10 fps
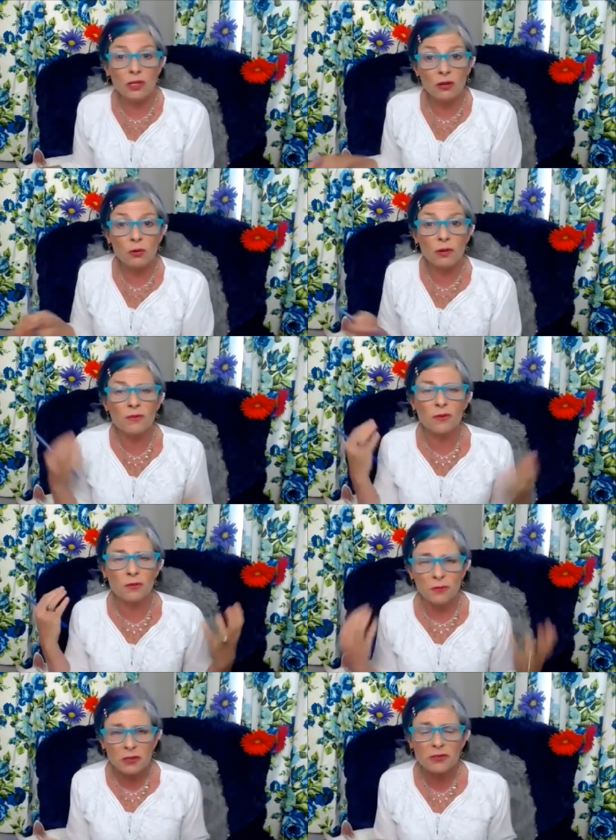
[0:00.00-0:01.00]
you know if you're
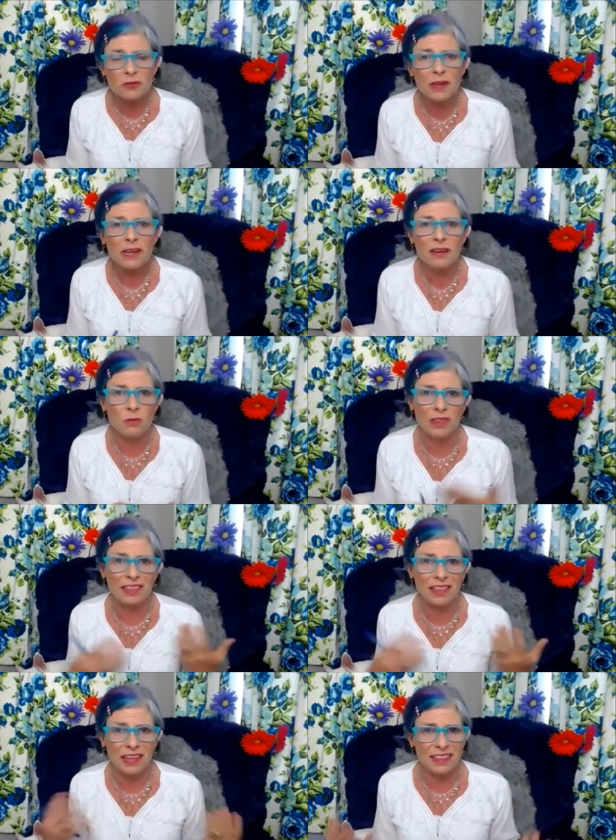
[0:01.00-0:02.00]
frustrated with
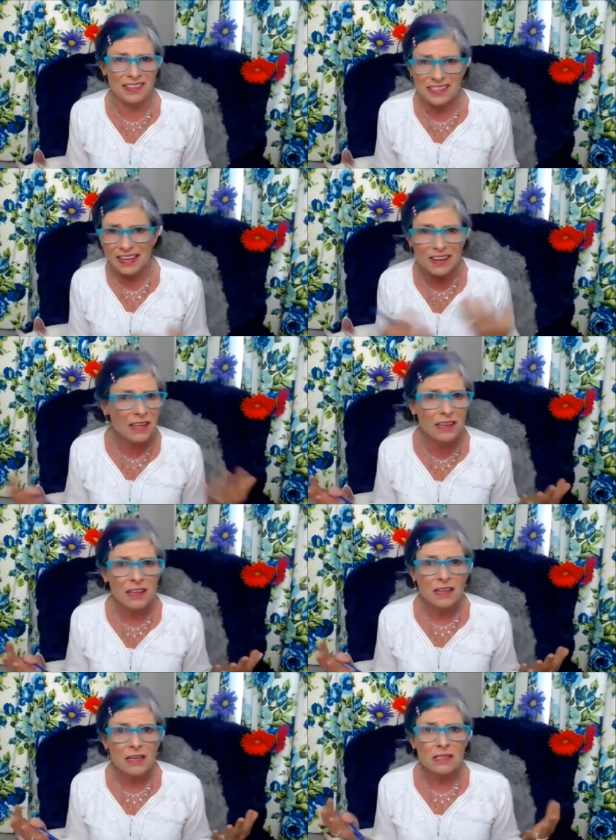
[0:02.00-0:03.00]
like the dating
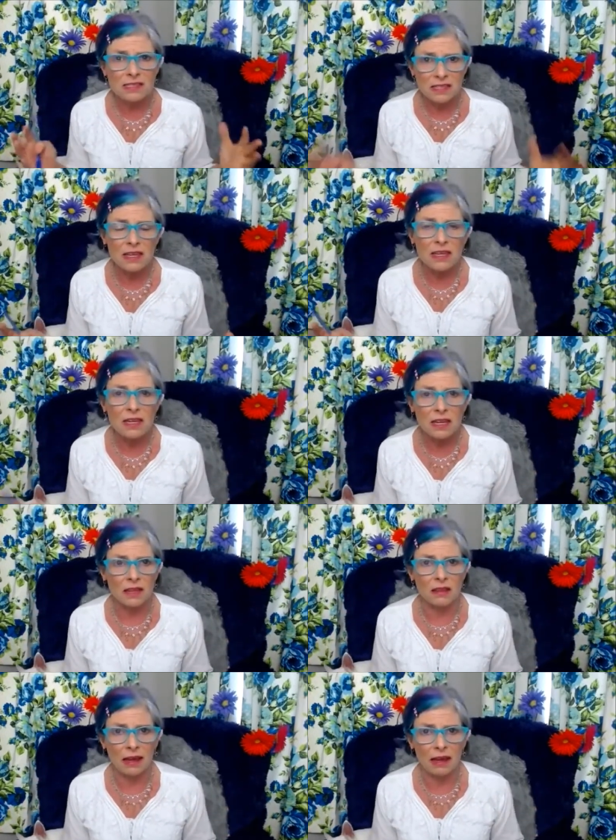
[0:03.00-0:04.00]
scene
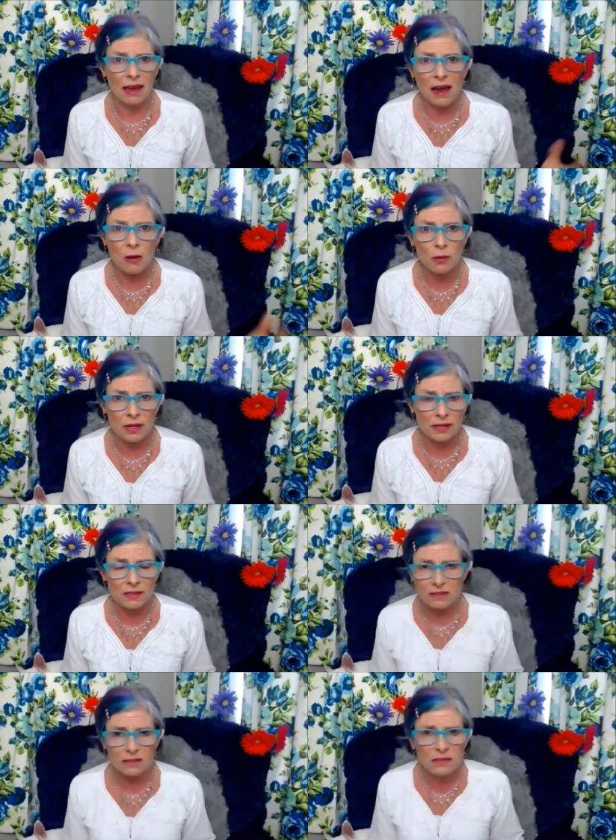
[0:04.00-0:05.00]
and like how it
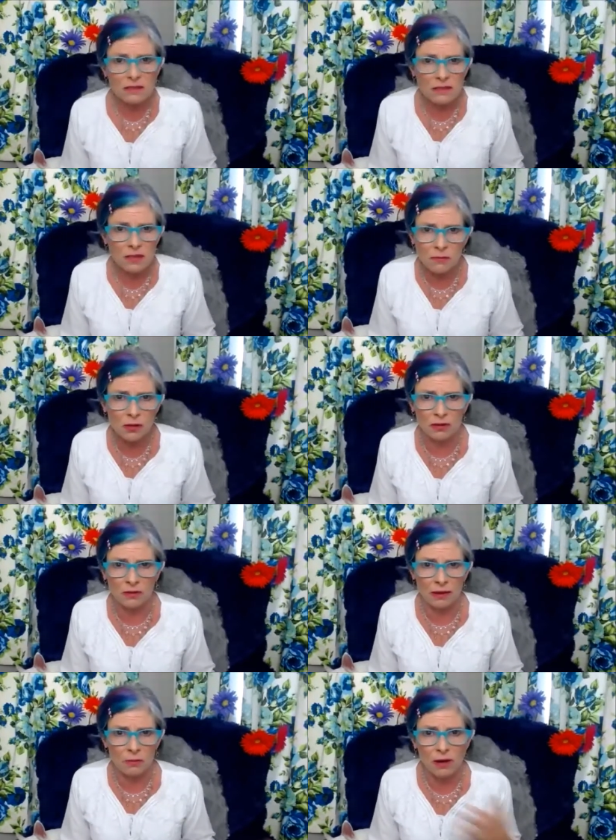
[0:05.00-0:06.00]
is because it's different
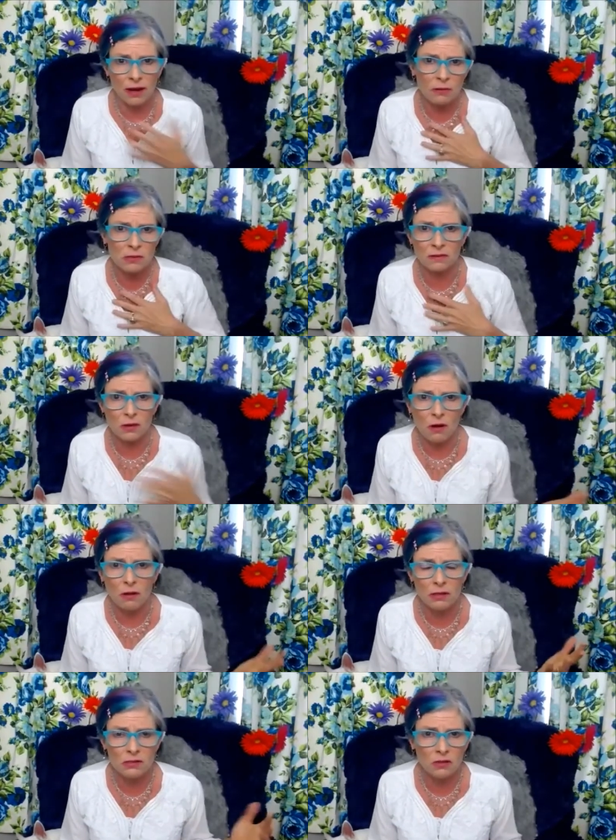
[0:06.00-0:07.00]
like when i was in
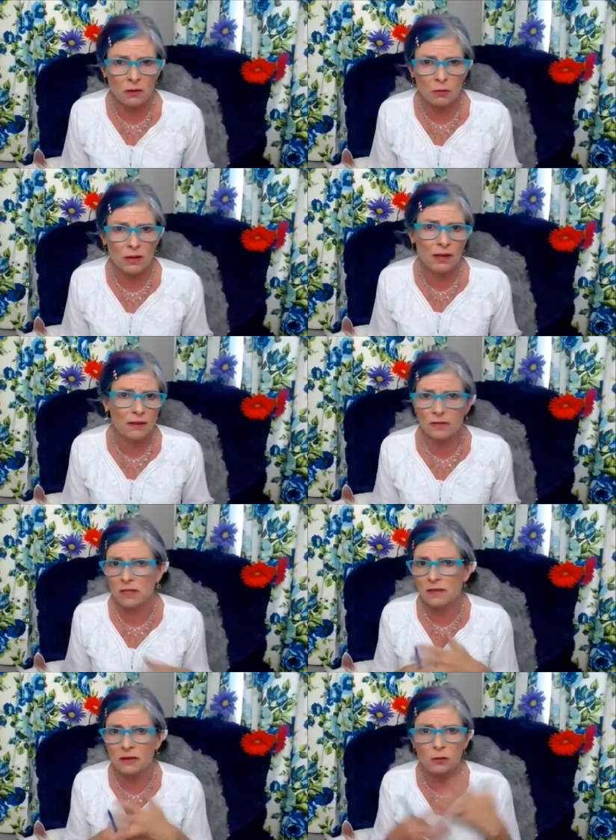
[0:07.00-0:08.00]
college like we didn't have
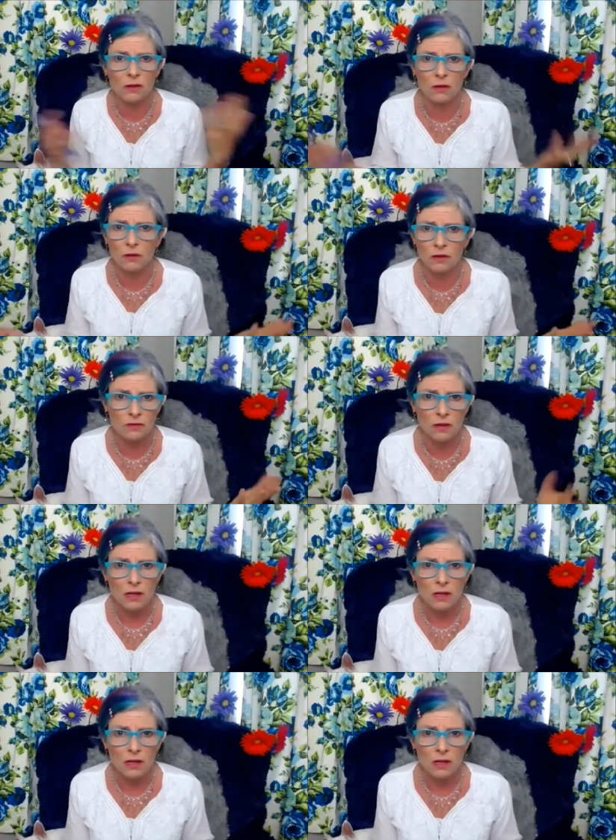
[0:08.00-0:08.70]
to deal with all these